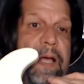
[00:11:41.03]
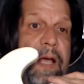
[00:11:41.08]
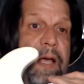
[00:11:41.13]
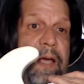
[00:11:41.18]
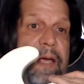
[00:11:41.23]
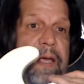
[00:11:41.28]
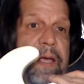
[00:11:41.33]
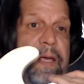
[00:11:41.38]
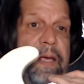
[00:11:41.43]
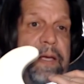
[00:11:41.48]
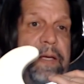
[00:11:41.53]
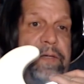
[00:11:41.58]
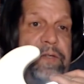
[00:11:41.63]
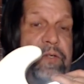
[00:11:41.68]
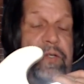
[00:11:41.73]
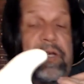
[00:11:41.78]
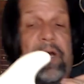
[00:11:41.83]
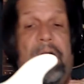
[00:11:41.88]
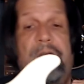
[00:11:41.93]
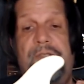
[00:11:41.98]
And you
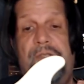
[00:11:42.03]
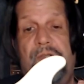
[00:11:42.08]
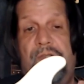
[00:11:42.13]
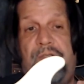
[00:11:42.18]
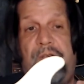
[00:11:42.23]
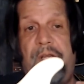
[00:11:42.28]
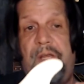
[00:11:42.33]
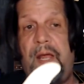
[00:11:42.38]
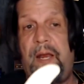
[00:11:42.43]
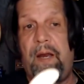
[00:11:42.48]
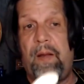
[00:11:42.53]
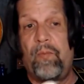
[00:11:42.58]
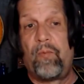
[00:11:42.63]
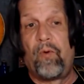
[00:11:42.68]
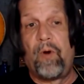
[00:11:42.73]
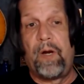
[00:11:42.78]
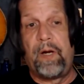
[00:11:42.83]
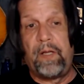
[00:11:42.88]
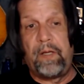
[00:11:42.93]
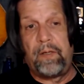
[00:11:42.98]
can also see that I'm
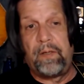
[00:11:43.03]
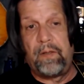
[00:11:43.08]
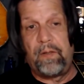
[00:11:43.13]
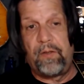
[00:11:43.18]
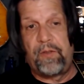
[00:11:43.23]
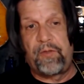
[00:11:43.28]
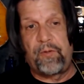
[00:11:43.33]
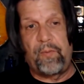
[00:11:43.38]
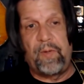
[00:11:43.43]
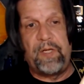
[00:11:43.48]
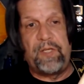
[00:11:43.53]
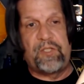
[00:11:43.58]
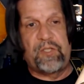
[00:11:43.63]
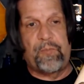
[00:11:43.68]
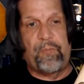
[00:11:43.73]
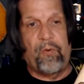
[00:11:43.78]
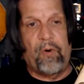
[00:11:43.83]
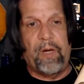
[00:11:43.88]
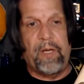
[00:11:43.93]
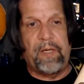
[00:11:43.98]
running 3
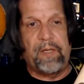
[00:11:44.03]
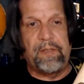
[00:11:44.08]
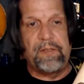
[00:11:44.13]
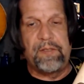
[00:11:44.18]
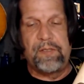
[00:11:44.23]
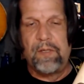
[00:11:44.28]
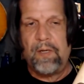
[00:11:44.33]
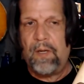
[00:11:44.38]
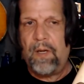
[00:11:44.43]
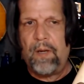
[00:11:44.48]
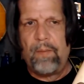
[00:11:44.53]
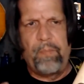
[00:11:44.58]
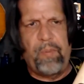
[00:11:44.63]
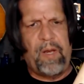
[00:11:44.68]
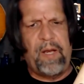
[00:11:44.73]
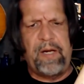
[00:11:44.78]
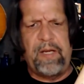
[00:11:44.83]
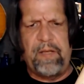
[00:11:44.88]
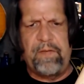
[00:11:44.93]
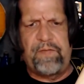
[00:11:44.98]
springs.
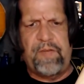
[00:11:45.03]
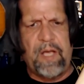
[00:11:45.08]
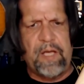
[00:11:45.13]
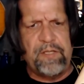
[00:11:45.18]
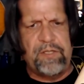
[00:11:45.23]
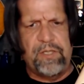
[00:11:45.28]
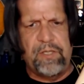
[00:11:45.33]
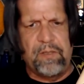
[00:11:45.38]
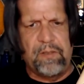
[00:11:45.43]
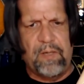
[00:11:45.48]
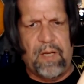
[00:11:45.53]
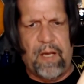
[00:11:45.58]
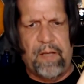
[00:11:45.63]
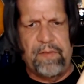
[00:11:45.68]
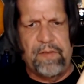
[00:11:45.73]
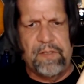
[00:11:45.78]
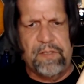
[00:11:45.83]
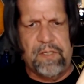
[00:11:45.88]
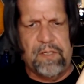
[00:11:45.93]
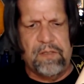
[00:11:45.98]
Plenty of tension on
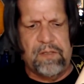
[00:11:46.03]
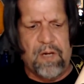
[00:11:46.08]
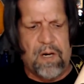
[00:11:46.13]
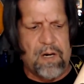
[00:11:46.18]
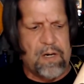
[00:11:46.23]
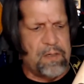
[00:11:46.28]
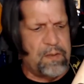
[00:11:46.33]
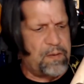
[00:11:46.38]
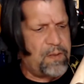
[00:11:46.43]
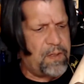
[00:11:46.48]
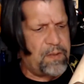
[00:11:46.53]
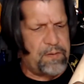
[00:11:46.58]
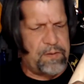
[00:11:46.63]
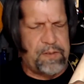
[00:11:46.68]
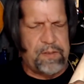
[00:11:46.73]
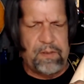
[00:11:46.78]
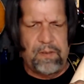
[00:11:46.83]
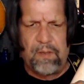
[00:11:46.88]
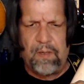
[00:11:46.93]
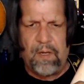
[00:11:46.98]
this guitar.
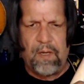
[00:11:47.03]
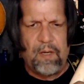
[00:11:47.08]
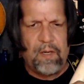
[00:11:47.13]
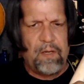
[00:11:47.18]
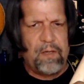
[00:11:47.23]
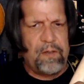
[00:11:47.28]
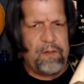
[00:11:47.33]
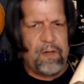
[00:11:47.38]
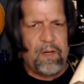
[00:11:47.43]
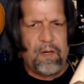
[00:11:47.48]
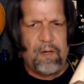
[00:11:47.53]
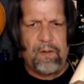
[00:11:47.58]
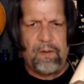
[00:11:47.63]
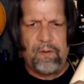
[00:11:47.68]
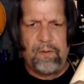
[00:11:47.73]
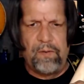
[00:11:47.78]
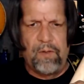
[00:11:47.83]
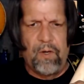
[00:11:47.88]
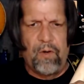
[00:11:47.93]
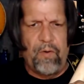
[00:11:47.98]
There's
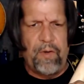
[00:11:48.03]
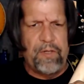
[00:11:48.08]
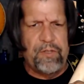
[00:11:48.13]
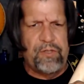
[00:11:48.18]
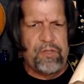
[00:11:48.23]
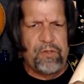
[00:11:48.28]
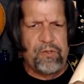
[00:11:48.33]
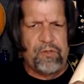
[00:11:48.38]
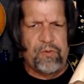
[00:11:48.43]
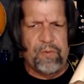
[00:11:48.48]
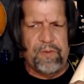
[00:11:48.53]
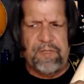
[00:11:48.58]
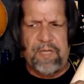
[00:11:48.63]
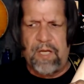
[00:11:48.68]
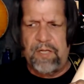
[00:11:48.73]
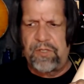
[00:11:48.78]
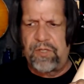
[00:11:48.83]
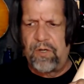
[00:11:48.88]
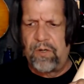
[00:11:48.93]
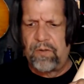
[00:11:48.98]
no issues with
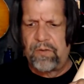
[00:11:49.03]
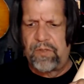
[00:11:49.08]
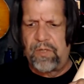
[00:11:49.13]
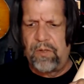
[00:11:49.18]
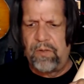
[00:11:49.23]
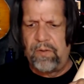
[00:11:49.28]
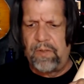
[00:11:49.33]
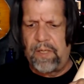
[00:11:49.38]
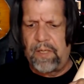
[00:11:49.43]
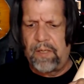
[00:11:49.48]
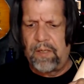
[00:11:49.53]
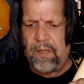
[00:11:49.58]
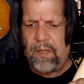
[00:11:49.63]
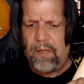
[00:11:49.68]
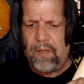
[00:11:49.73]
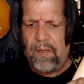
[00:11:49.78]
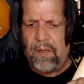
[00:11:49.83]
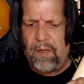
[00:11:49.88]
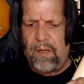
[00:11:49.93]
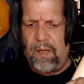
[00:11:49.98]
tension or tuning,
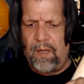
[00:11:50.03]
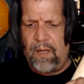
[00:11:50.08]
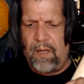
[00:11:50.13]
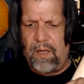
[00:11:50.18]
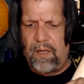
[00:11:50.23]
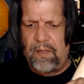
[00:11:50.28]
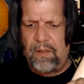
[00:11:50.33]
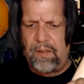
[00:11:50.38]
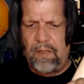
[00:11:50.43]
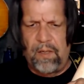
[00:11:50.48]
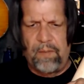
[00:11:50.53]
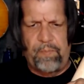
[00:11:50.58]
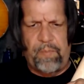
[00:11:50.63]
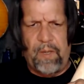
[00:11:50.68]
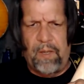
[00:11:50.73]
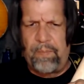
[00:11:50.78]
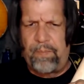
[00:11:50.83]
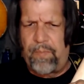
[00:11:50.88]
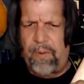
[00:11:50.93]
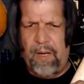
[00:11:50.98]
and
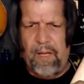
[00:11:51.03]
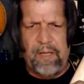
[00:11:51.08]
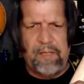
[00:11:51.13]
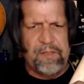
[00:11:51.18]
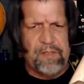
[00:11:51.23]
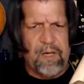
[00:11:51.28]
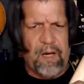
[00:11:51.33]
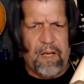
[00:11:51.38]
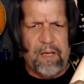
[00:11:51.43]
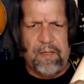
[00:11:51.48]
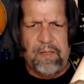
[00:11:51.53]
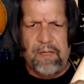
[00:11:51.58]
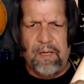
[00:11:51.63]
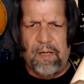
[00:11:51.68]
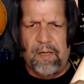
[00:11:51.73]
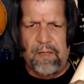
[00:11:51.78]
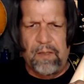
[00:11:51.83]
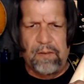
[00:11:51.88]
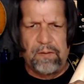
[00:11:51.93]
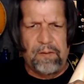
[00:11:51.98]
it plays like
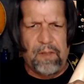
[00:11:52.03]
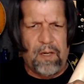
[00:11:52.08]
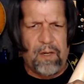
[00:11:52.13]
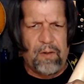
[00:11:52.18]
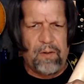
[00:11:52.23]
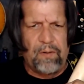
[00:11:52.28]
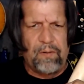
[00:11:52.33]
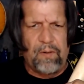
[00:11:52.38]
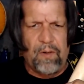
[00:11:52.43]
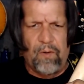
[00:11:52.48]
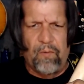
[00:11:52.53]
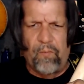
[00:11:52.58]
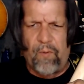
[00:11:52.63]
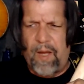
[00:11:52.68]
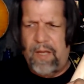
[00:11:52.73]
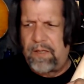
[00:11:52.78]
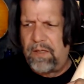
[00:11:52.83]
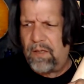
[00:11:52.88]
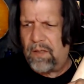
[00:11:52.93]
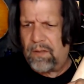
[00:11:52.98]
a
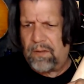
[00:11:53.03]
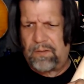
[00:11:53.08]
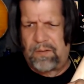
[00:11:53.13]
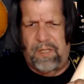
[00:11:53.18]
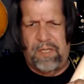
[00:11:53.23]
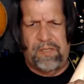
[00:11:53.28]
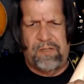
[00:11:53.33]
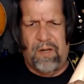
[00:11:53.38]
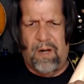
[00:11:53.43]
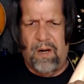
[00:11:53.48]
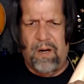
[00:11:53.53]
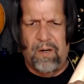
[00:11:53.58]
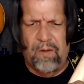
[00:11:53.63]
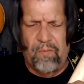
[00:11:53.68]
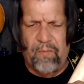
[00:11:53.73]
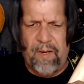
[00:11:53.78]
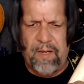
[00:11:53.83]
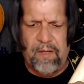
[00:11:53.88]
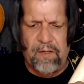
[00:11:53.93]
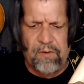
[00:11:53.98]
regular guitar,
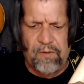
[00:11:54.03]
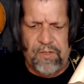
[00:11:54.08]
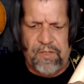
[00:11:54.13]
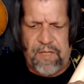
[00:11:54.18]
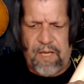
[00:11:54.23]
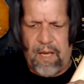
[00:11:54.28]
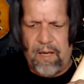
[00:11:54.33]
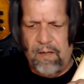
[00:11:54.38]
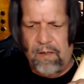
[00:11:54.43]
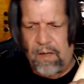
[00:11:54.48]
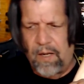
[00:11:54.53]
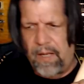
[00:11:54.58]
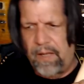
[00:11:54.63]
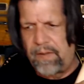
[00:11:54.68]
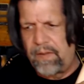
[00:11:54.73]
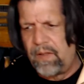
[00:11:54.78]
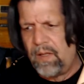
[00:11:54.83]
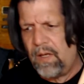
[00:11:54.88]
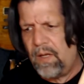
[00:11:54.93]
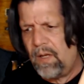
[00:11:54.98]
regular scale
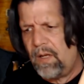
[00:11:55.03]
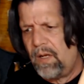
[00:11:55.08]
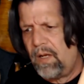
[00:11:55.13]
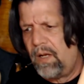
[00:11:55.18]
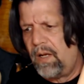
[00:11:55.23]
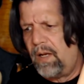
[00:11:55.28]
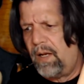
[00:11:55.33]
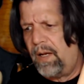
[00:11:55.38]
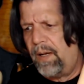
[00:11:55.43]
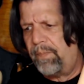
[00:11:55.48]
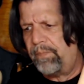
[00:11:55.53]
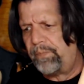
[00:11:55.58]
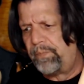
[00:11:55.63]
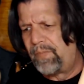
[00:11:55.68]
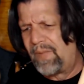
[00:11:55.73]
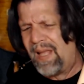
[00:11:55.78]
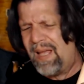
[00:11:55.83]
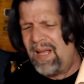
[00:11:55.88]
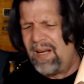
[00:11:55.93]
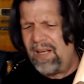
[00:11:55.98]
length. A
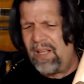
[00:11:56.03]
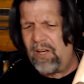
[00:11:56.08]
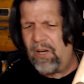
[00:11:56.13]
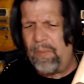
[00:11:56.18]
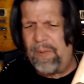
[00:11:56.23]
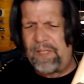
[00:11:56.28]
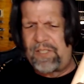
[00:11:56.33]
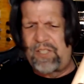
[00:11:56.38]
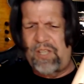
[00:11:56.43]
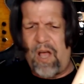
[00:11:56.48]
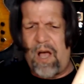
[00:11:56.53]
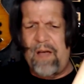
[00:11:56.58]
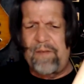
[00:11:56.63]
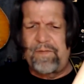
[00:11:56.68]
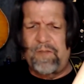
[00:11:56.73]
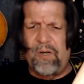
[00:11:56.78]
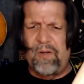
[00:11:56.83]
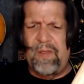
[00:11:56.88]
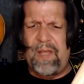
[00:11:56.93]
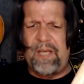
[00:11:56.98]
little bit
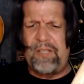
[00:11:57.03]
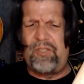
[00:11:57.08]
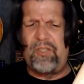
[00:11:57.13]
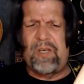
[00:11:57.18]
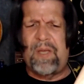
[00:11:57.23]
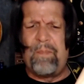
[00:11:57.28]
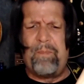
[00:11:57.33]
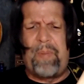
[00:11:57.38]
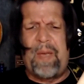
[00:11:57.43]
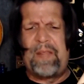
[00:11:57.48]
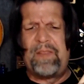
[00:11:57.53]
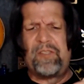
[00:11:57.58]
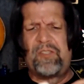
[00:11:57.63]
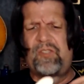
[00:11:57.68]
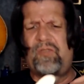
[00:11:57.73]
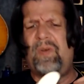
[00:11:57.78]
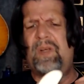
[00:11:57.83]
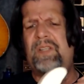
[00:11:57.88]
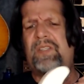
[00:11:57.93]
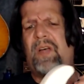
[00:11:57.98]
softer in that you can bend the
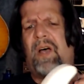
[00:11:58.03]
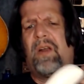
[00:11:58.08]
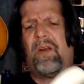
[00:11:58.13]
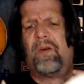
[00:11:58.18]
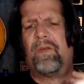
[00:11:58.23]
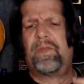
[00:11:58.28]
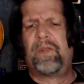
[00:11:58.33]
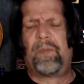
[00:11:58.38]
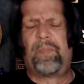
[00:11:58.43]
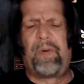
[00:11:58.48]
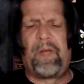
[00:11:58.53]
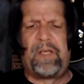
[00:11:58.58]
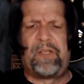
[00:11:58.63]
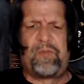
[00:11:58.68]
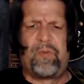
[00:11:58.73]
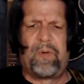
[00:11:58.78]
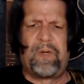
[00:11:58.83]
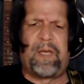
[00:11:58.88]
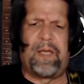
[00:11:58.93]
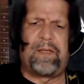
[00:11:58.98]
strings all over the place.
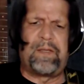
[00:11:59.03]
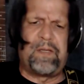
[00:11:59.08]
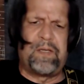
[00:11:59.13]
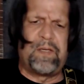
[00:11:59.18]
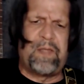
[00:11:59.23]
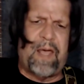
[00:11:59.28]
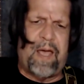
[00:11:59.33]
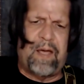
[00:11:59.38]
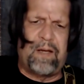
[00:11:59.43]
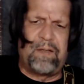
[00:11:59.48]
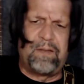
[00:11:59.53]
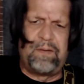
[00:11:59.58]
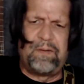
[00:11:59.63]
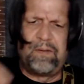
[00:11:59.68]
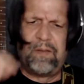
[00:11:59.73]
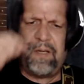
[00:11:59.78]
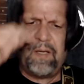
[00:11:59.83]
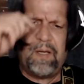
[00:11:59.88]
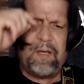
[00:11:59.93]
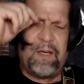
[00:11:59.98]
We'll get to that
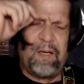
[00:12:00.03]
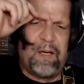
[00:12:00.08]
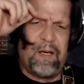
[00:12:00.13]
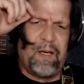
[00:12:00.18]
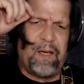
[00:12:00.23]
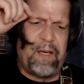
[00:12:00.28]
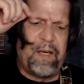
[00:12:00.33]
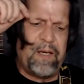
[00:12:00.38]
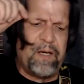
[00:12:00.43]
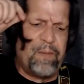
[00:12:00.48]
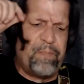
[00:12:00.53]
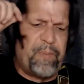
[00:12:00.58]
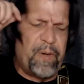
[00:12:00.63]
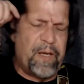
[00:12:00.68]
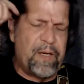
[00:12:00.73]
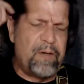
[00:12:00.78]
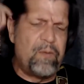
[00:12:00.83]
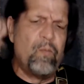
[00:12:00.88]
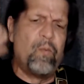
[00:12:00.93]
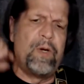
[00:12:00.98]
in a
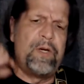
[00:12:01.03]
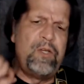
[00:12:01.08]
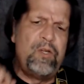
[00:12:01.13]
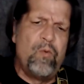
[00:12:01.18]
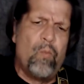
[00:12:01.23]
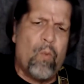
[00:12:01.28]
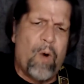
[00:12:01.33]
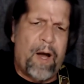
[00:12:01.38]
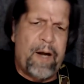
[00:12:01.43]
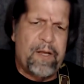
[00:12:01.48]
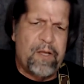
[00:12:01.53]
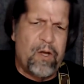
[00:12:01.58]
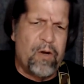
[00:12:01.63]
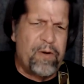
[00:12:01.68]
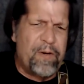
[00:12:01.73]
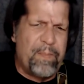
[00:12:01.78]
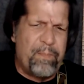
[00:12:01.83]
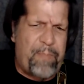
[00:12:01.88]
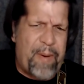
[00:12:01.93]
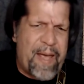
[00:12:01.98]
bit. When you want to go
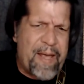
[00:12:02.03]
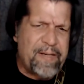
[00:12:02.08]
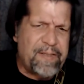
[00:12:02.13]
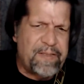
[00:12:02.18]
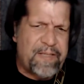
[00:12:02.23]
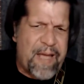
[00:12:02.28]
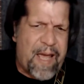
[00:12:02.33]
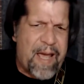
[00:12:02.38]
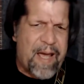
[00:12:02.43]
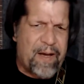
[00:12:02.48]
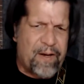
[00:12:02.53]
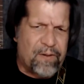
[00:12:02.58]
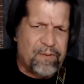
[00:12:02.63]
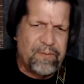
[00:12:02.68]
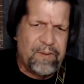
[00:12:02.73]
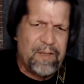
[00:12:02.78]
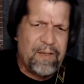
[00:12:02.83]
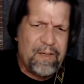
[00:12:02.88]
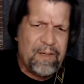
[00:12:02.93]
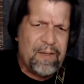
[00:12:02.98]
to Bend
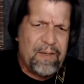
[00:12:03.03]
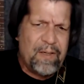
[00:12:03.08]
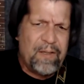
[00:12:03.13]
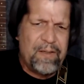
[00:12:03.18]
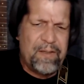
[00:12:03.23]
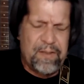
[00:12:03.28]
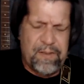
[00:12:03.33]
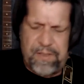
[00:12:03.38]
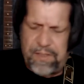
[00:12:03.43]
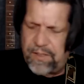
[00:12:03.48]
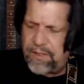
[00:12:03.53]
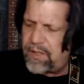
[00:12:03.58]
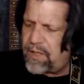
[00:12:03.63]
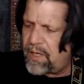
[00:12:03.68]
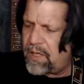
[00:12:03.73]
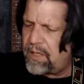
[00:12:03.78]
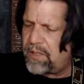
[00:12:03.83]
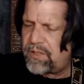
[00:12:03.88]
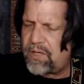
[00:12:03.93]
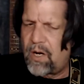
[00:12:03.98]
Town, this is the
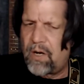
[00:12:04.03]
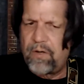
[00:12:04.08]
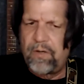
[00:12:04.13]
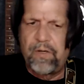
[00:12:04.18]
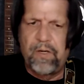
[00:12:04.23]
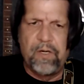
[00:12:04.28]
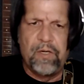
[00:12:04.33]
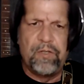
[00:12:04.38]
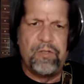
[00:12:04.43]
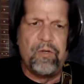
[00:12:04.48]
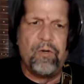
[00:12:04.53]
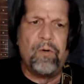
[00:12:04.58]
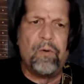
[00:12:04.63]
guitar you're going to do it